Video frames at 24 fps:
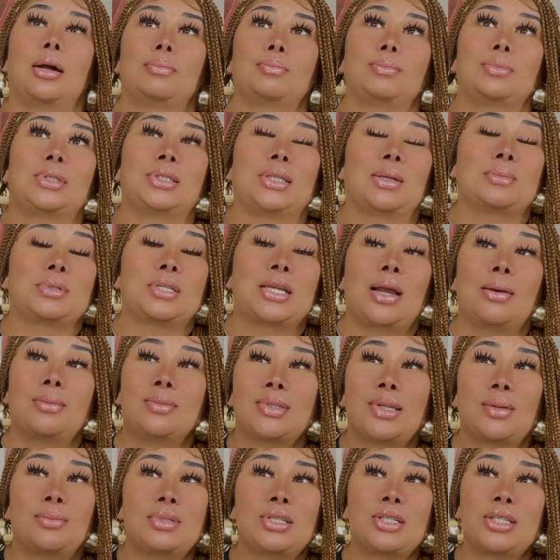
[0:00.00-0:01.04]
sometimes
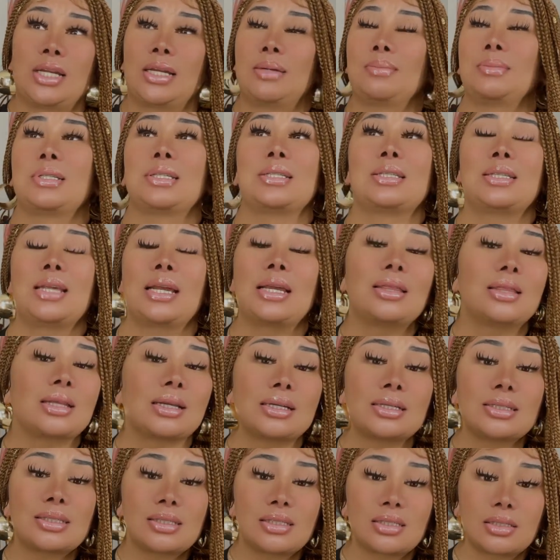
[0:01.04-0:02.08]
I'm ashamed to say
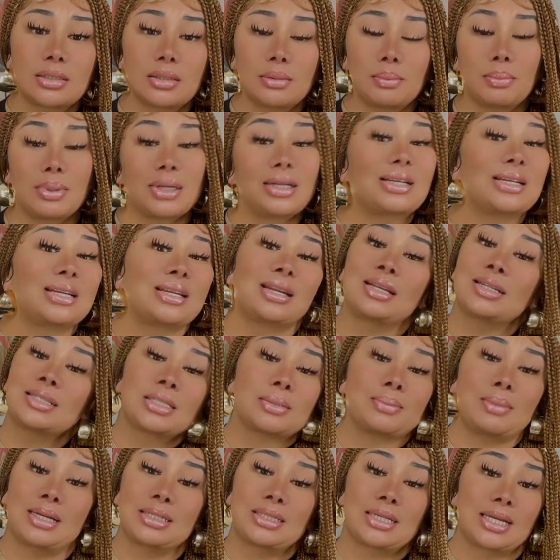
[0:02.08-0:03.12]
this, but it
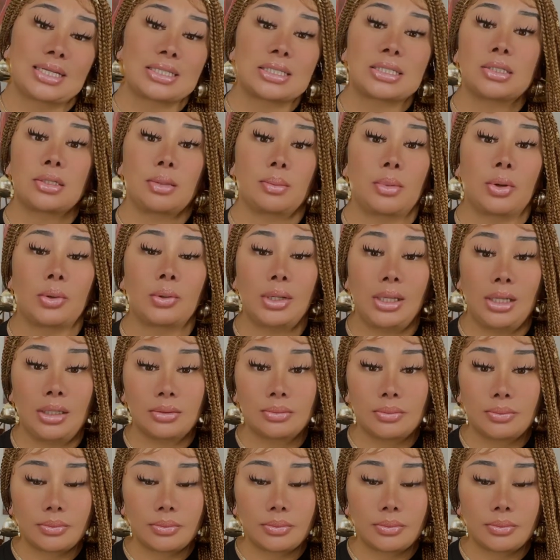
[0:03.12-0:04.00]
is my testimony.